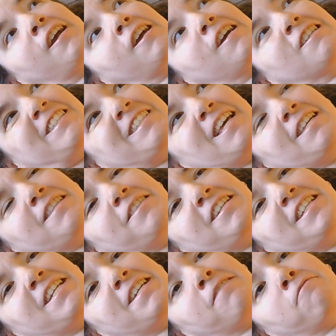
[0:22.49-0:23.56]
It said that
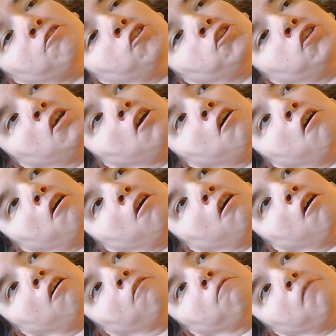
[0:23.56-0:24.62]
he was
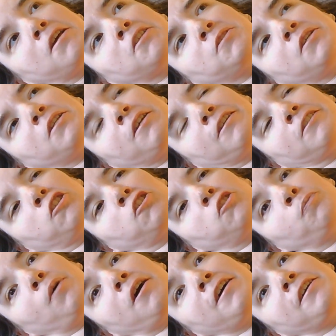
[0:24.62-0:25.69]
arrested on the
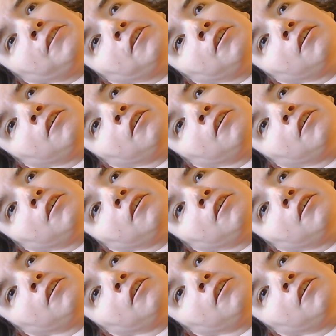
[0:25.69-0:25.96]
spot